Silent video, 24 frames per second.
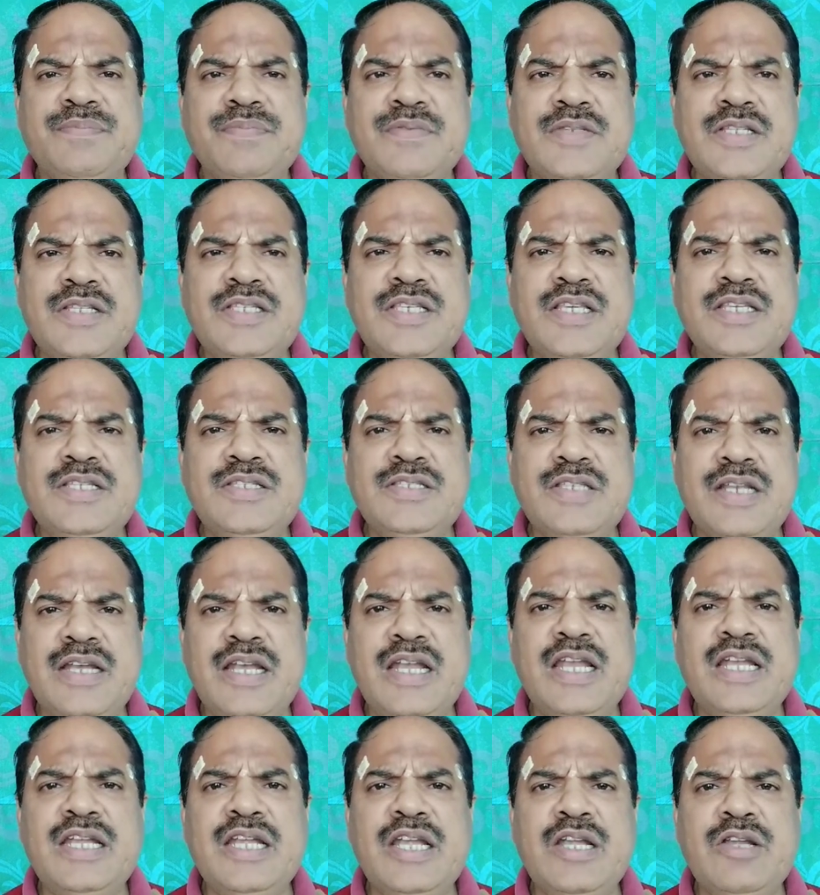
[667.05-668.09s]
This is
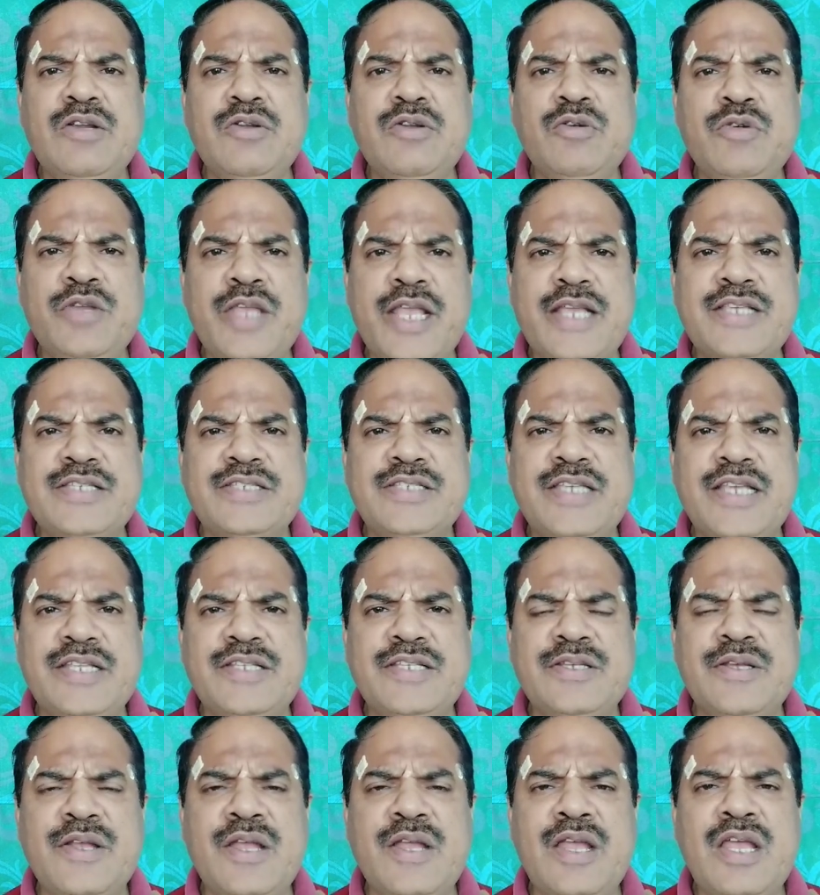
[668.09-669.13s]
related to
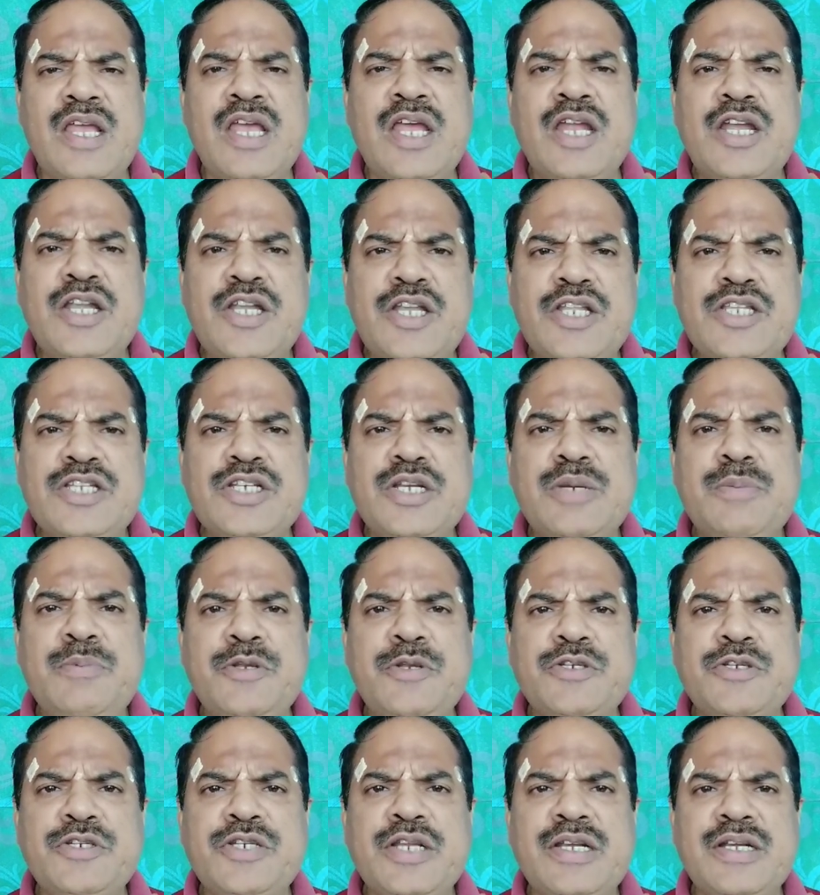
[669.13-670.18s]
exchange.
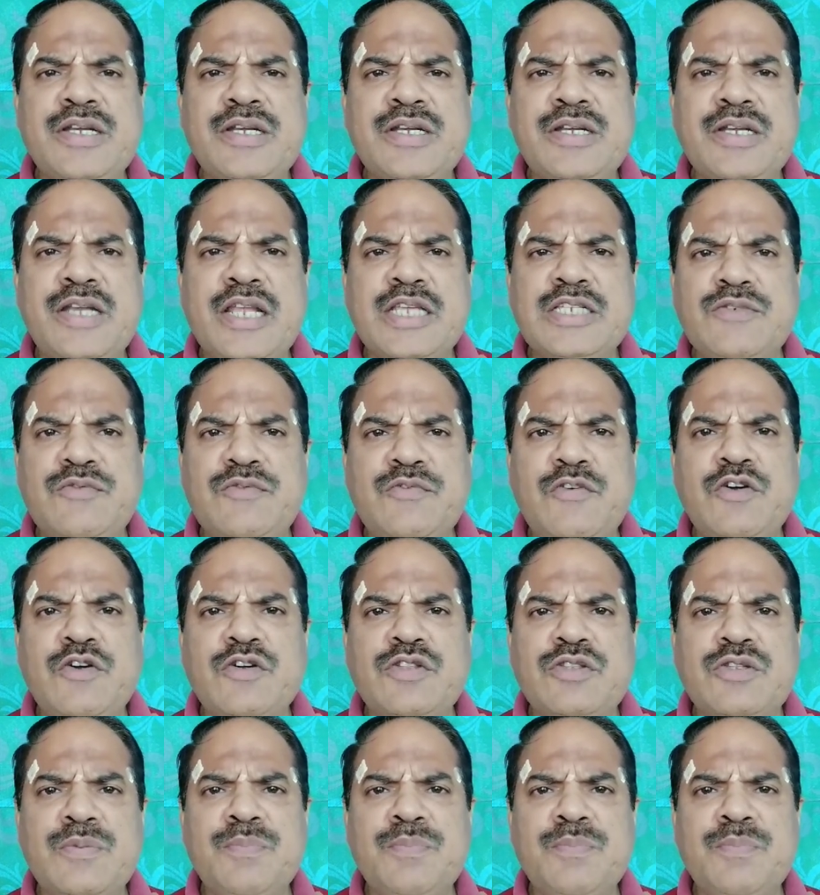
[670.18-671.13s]
Distribution. Next, fourth.